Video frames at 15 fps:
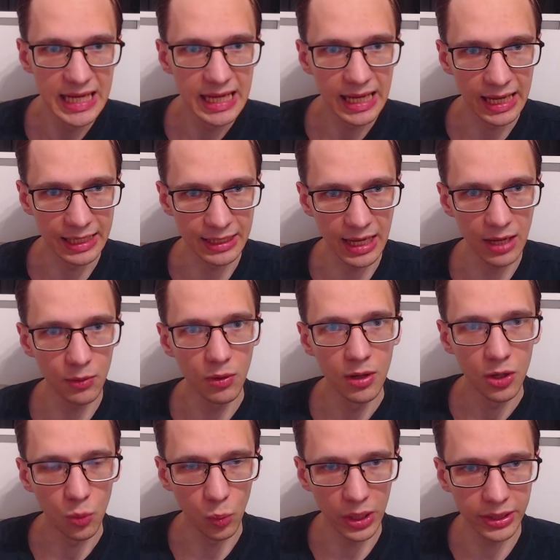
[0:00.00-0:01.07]
And now,
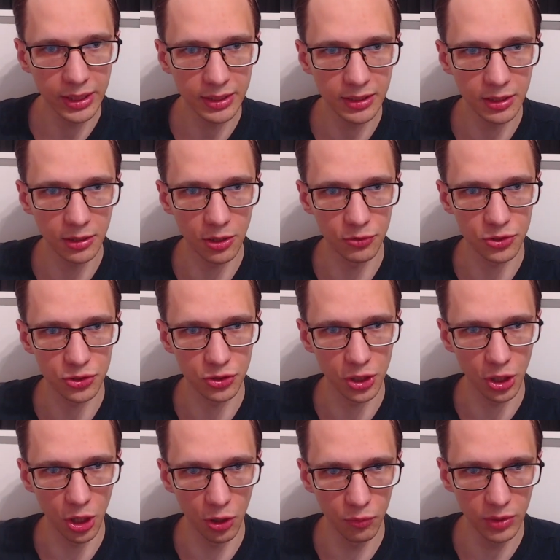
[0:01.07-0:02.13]
when the king goes to the
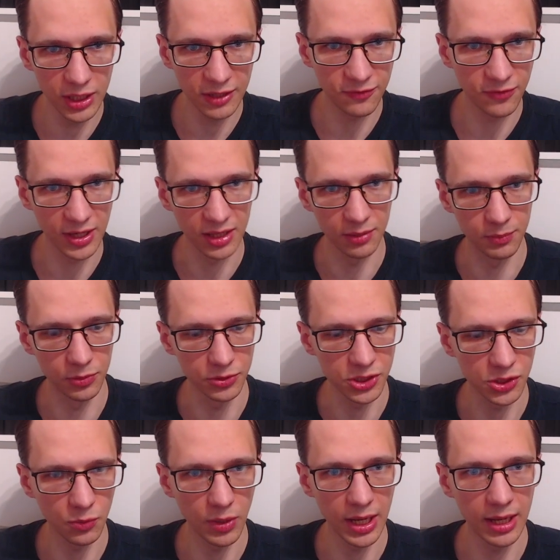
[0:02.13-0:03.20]
only available
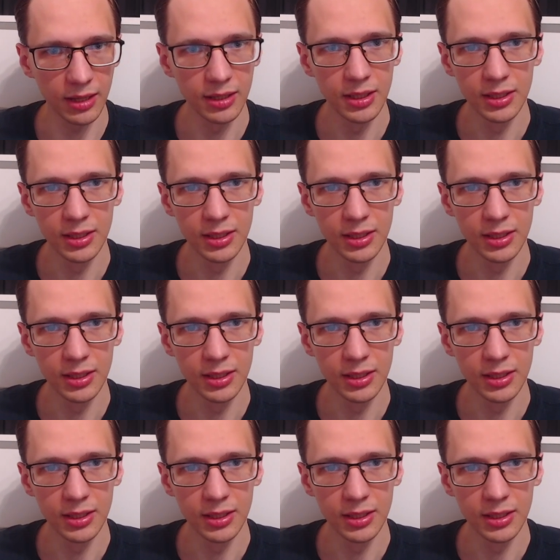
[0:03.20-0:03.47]
square,